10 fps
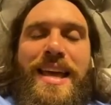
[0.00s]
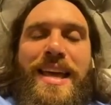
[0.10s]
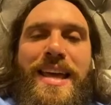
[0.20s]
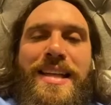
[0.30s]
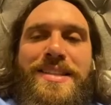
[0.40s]

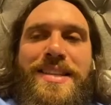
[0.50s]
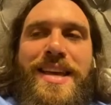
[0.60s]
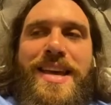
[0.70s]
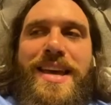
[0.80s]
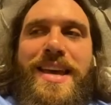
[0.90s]

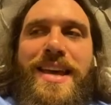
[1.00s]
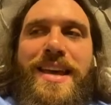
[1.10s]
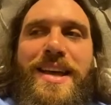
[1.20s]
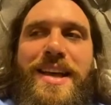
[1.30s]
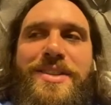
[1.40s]

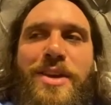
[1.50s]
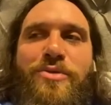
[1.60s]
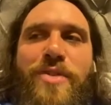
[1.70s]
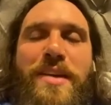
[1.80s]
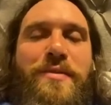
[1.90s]
It's a
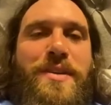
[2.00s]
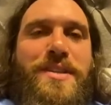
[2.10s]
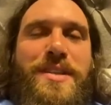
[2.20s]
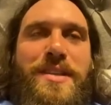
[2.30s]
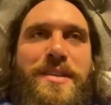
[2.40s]

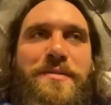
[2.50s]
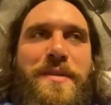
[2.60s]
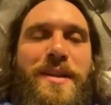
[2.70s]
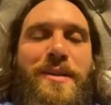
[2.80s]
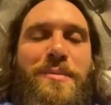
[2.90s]
reference to the
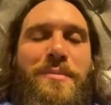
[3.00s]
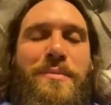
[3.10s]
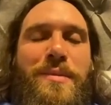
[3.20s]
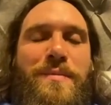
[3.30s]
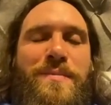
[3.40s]

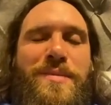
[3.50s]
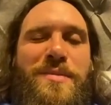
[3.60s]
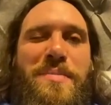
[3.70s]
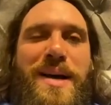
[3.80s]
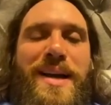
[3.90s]
film
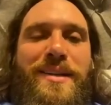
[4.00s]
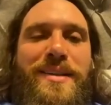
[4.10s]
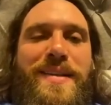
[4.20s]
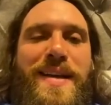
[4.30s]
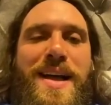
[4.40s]
Spinal
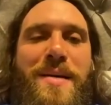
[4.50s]
Tap.